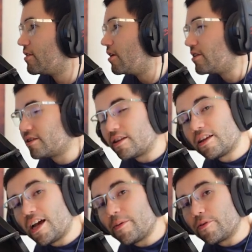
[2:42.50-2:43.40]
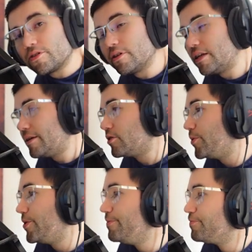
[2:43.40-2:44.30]
contacted the guy personally on
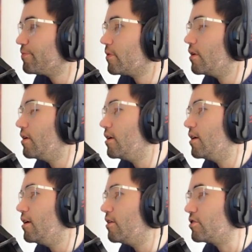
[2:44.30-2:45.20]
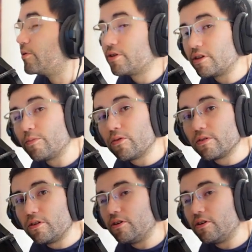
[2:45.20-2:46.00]
Twitter, because I wanted to more,